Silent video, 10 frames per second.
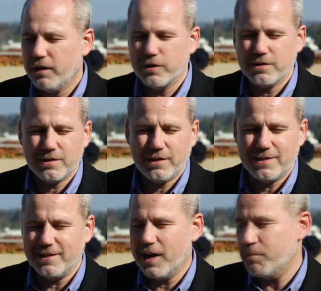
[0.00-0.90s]
Of course,
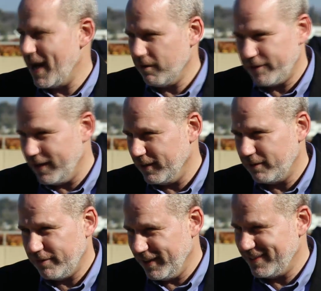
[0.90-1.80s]
it's not about
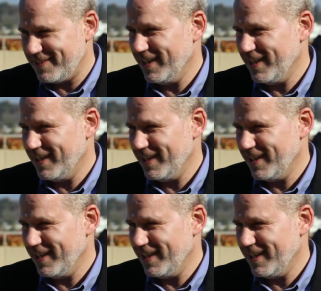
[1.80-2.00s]
failing. Failing's